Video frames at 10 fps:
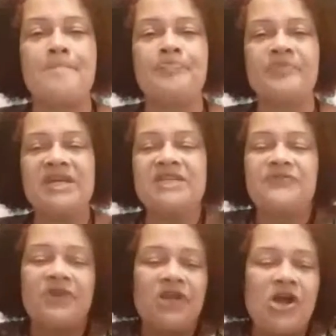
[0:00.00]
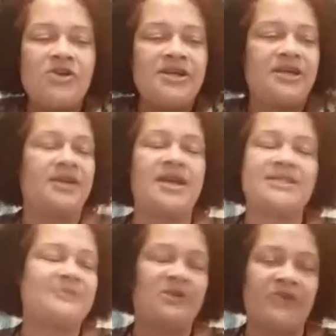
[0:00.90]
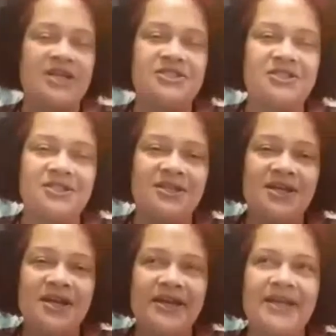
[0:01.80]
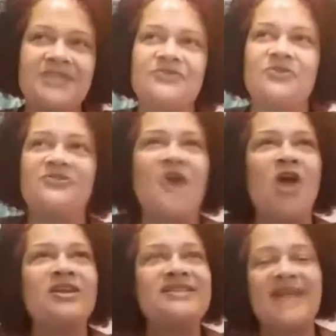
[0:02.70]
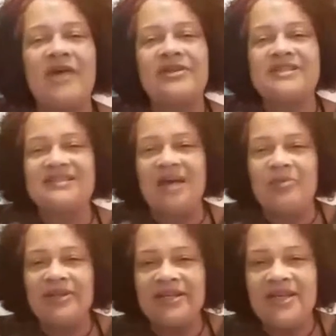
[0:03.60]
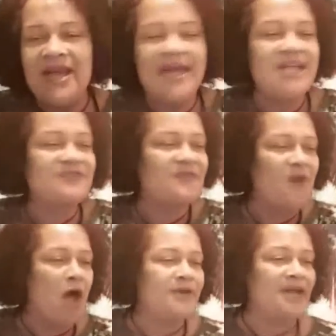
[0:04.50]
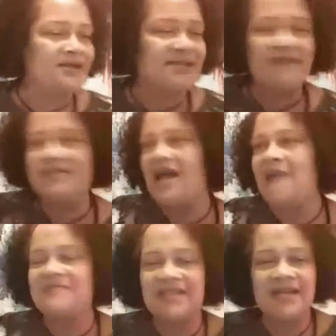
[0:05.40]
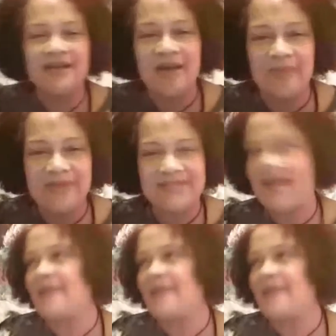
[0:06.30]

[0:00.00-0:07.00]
It's for learning and exploration. It's for falling down and stumbling. It's for falling down 7 times and getting up damn